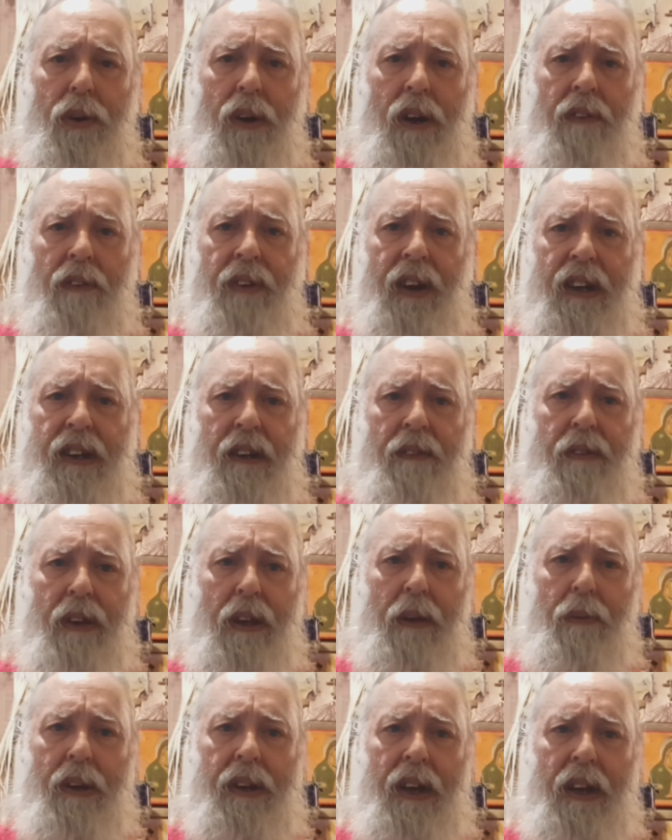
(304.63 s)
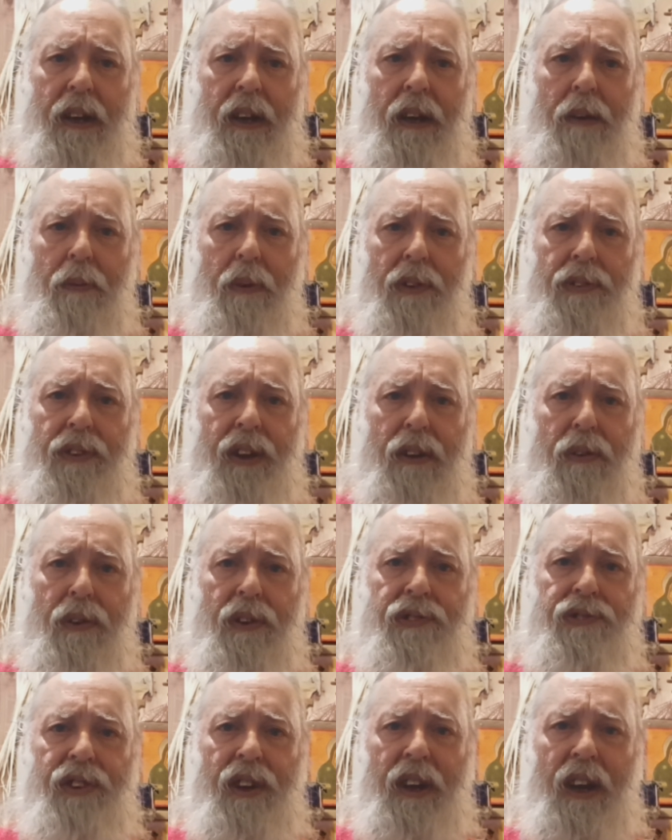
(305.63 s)
effectively, what they did was they
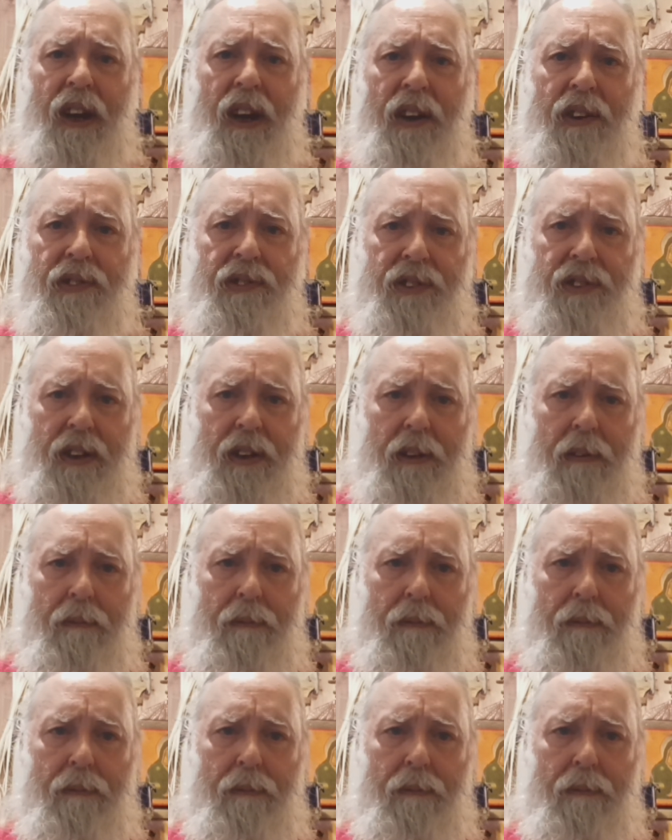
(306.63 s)
Christianized